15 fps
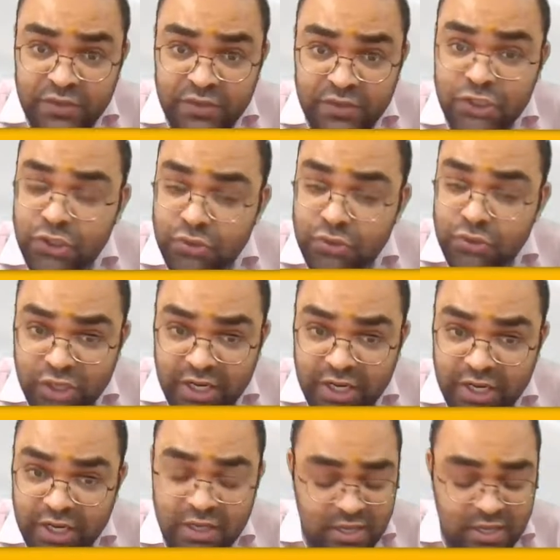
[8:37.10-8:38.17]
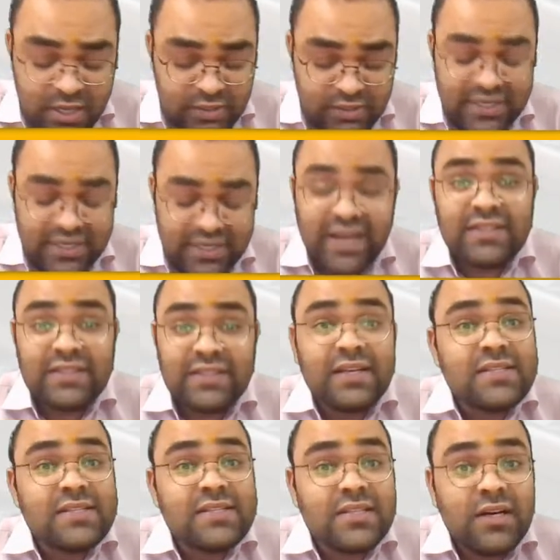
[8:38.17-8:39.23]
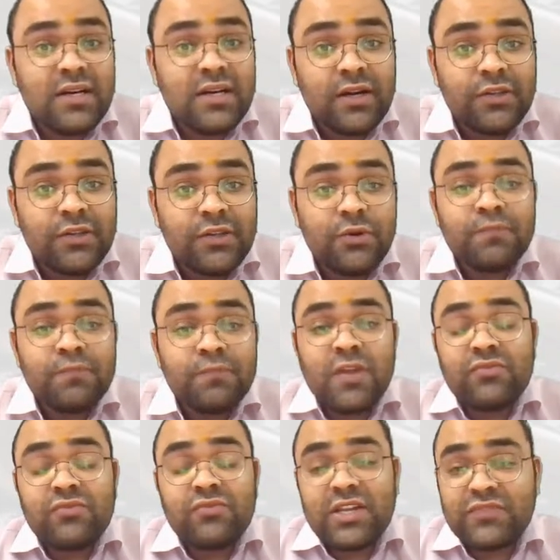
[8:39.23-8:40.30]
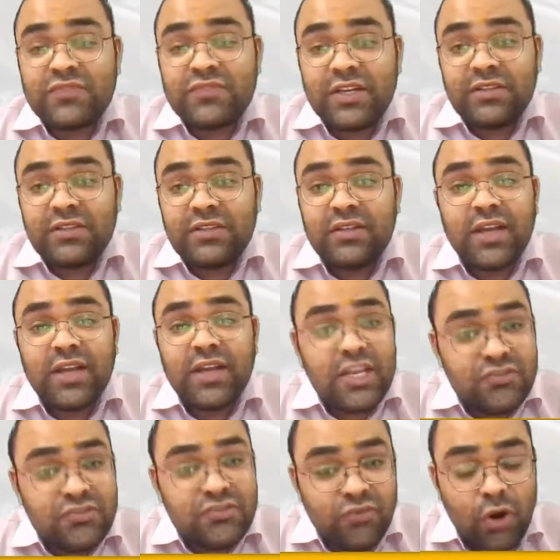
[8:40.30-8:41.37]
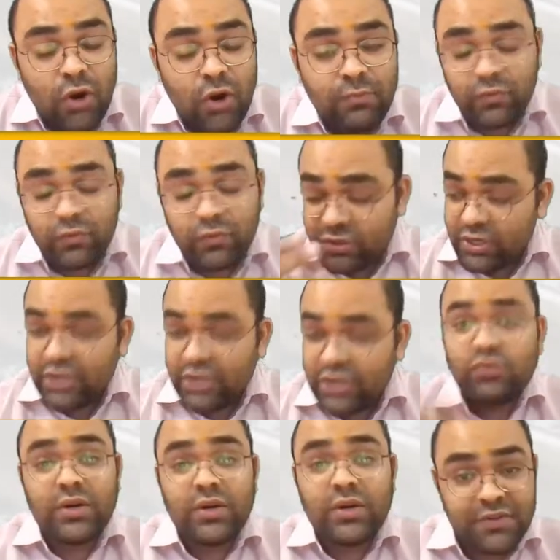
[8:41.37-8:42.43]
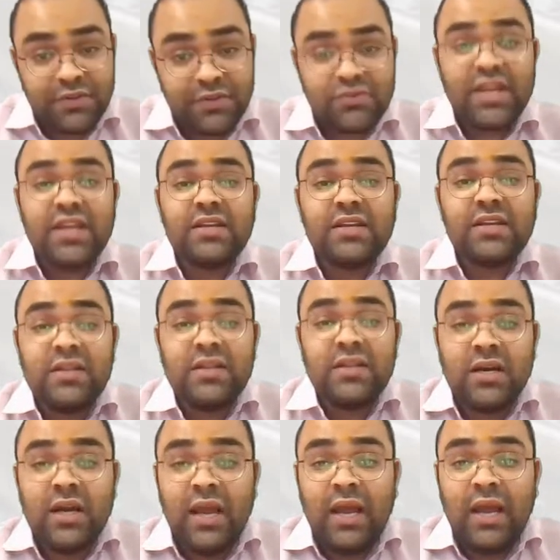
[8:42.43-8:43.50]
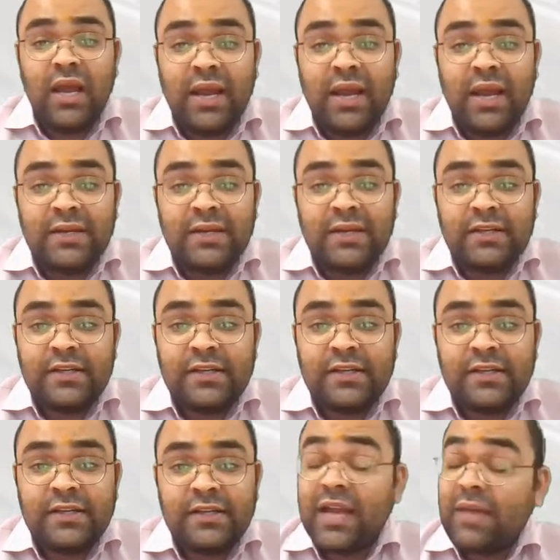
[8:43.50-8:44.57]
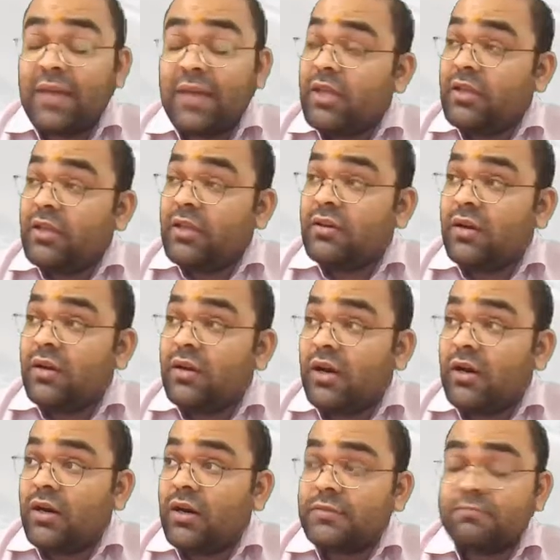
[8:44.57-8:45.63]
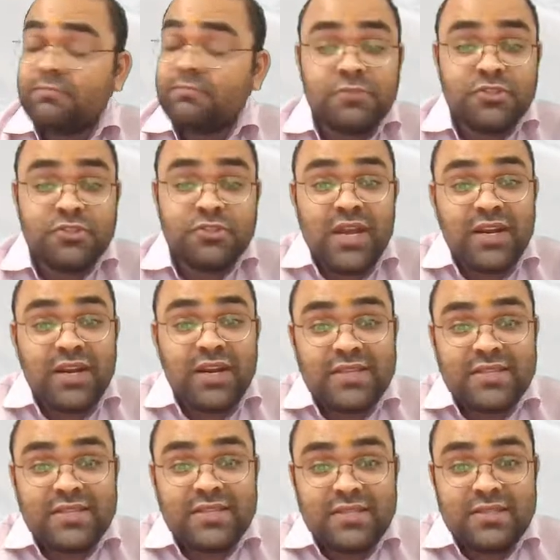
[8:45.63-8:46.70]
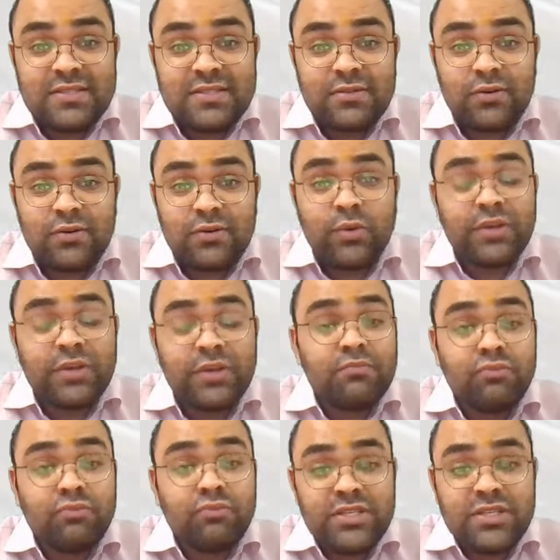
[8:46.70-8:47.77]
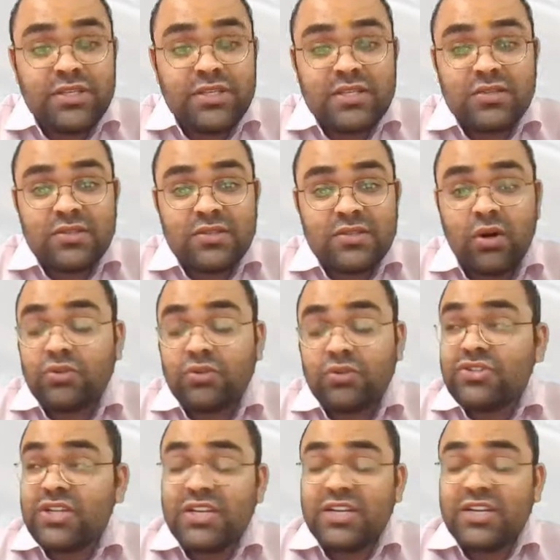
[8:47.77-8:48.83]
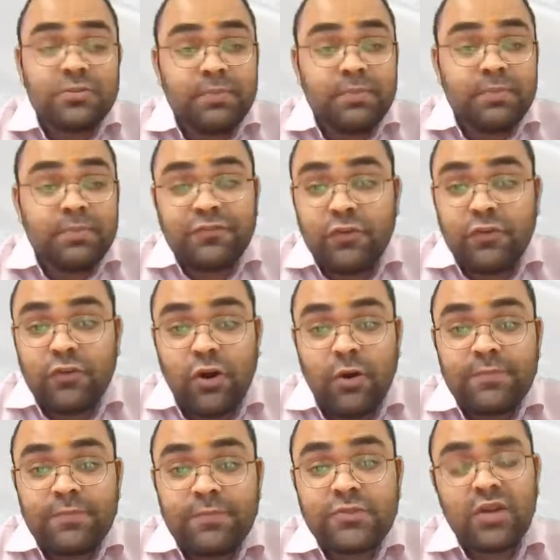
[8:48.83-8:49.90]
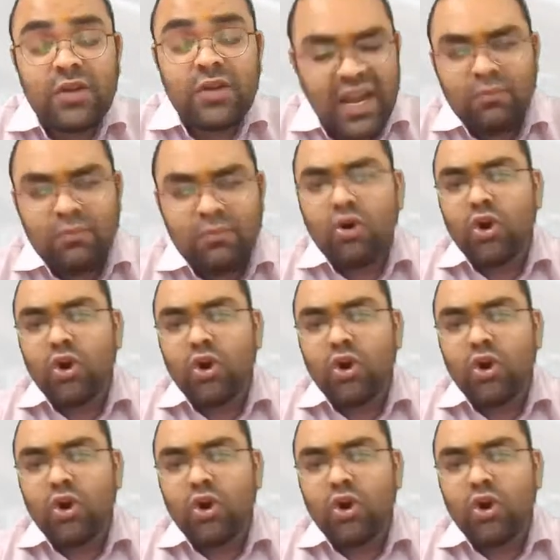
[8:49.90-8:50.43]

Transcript: in the new train. The second, that is the transferring the luggage from one train to another train, and climbing staircases over the bridges or to change the platforms and